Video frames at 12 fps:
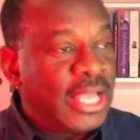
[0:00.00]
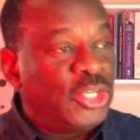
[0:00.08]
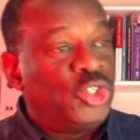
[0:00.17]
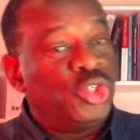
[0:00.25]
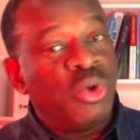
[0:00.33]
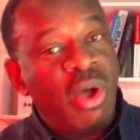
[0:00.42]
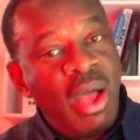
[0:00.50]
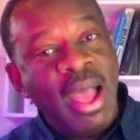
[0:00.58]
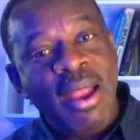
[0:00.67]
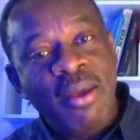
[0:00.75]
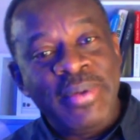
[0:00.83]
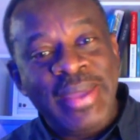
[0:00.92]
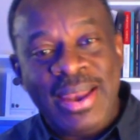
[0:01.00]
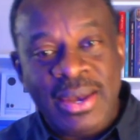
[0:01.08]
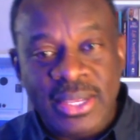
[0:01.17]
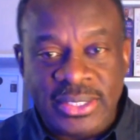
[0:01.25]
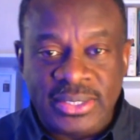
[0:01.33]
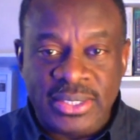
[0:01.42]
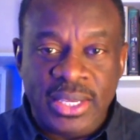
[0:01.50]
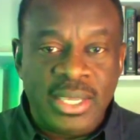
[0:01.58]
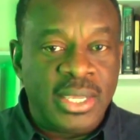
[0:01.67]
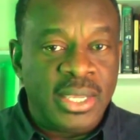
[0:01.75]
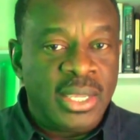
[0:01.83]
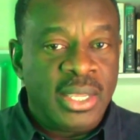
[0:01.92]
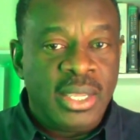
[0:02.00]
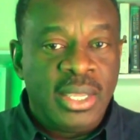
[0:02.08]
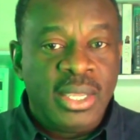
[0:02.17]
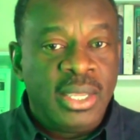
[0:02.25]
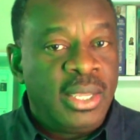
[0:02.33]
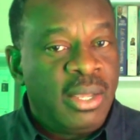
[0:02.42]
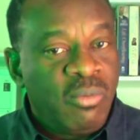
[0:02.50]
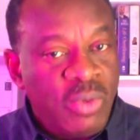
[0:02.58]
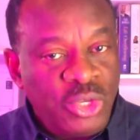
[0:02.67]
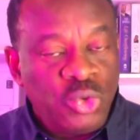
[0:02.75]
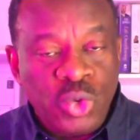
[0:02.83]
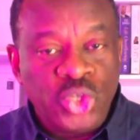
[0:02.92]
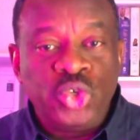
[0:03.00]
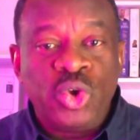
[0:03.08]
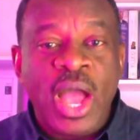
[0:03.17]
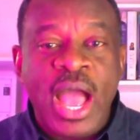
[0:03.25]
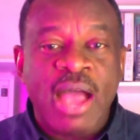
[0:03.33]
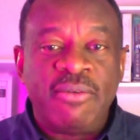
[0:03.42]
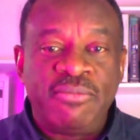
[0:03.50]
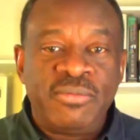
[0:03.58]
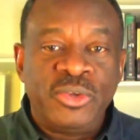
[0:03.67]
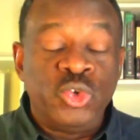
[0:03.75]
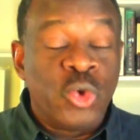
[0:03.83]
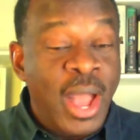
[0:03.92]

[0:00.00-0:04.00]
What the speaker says: that you are realistic with what you have.